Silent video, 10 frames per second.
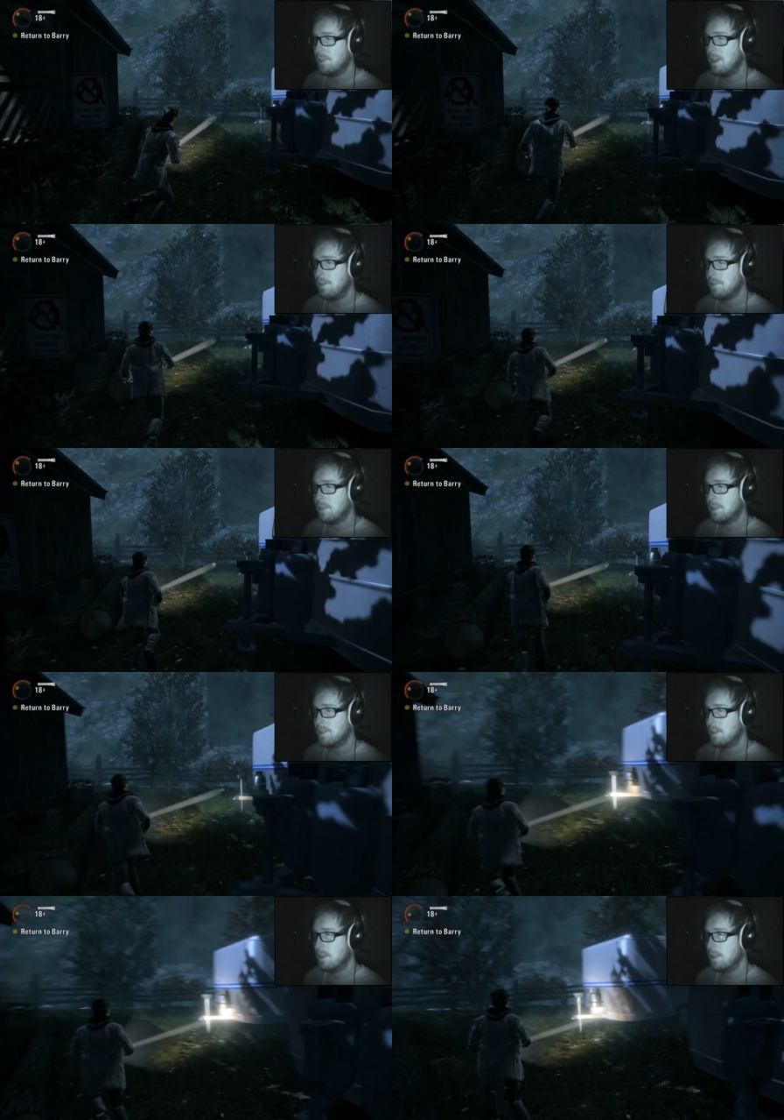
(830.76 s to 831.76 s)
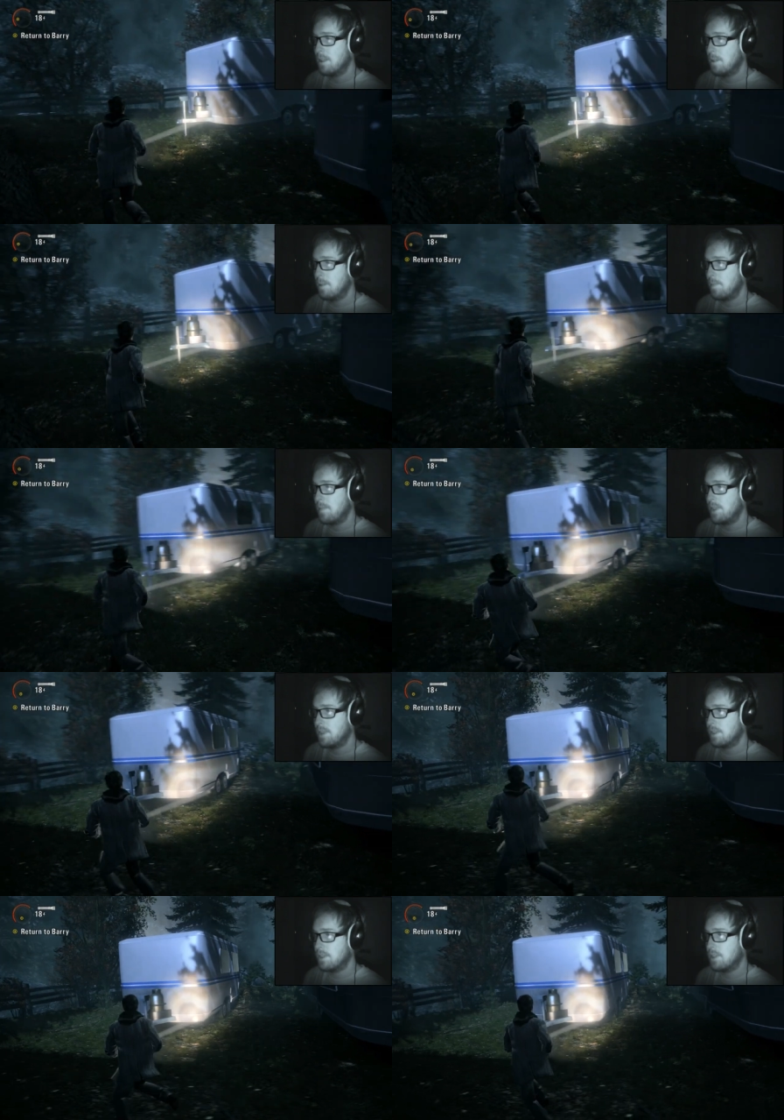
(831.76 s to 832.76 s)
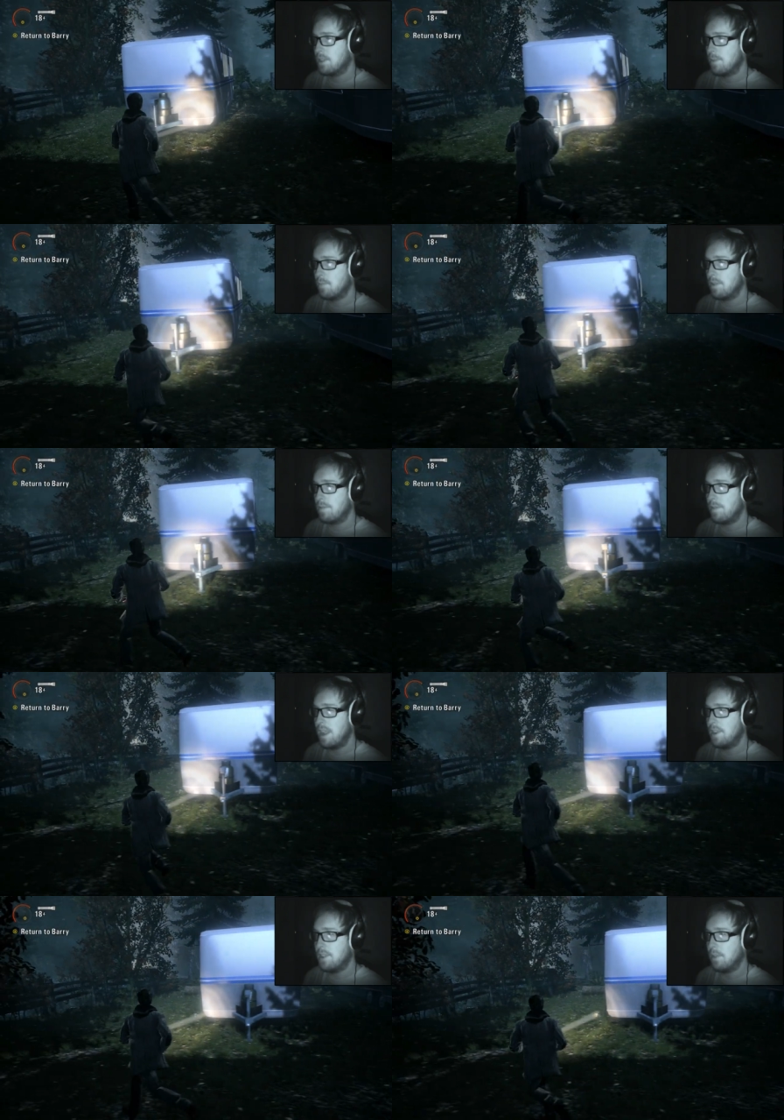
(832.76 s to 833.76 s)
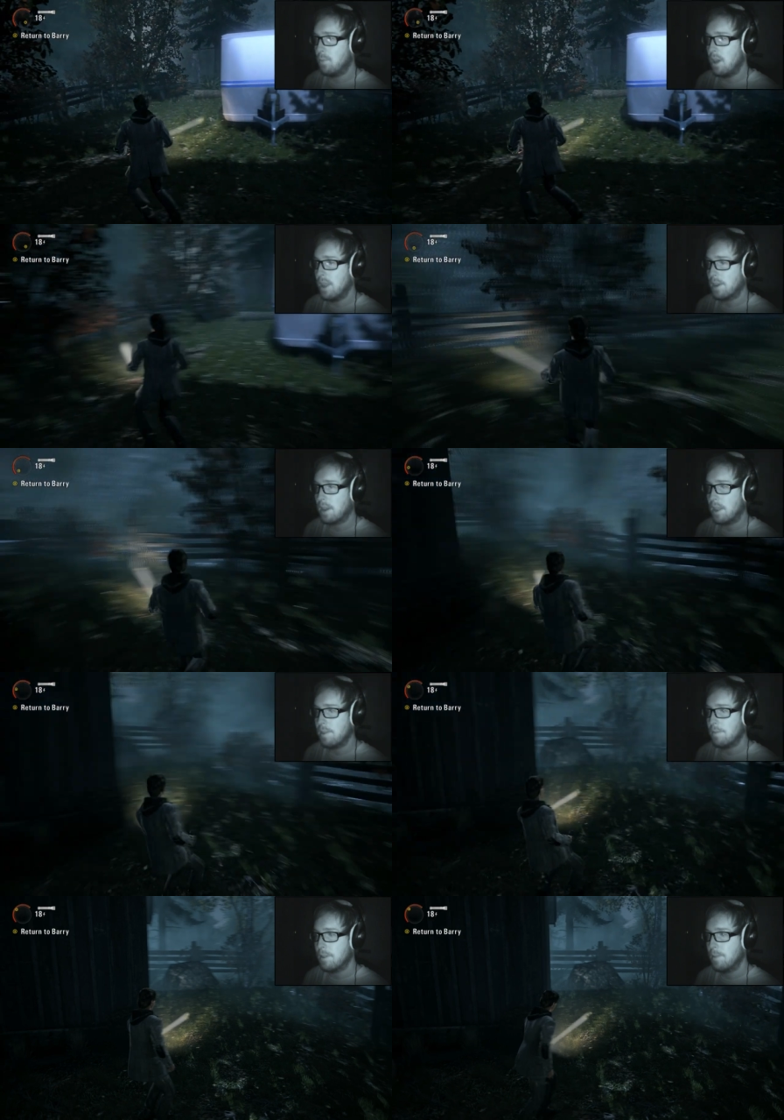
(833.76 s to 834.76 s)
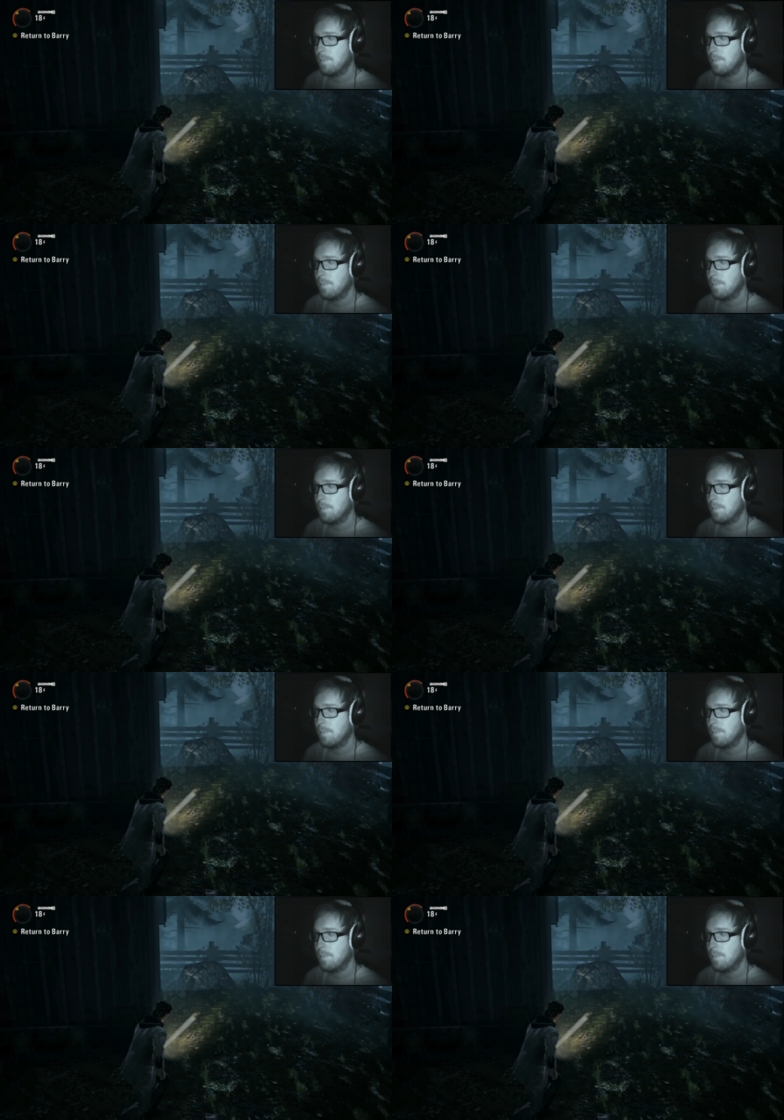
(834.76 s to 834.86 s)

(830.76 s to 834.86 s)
are after us. Because someone fed the wildlife.